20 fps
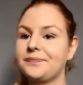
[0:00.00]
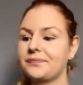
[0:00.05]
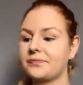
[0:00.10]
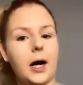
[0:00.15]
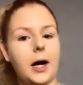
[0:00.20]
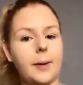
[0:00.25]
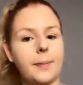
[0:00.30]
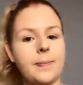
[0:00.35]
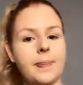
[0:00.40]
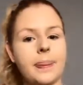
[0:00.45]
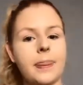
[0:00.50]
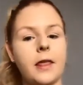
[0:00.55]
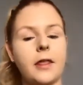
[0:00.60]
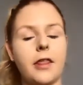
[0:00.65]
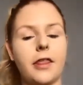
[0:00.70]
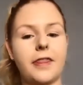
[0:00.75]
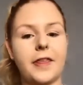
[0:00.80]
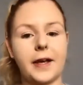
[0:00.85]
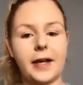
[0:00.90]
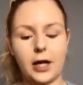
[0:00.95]
But
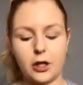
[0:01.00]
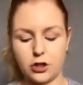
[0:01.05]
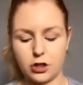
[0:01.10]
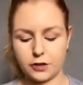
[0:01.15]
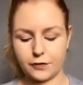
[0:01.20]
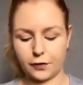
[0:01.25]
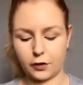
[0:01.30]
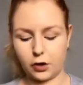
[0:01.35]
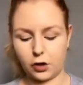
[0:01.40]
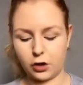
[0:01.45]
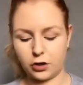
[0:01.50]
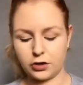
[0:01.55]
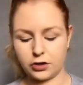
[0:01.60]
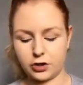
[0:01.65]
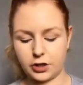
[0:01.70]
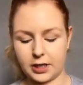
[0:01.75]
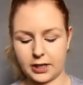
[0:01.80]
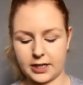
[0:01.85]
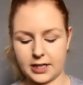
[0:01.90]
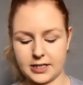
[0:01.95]
The thing I use for
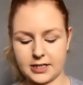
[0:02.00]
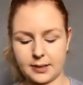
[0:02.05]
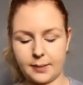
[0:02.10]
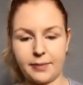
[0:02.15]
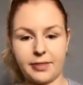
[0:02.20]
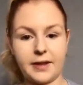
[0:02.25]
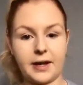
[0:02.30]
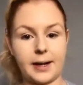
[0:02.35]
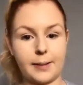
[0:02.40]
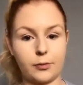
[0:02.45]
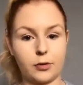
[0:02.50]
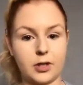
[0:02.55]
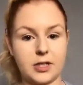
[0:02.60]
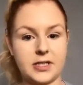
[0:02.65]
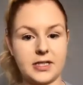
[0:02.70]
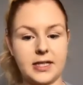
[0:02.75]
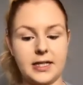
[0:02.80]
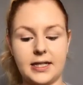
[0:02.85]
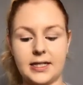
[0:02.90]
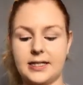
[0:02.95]
contouring is something that I'm going
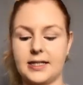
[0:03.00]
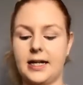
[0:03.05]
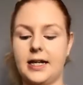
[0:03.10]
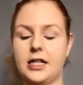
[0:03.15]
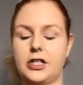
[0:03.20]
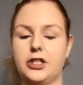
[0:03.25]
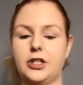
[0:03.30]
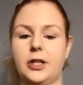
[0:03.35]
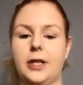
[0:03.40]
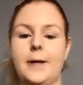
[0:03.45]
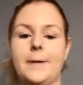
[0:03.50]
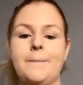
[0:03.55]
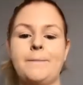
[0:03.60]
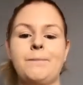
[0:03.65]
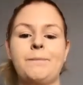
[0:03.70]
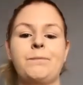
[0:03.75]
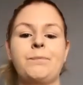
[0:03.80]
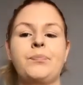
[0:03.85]
to say this actually.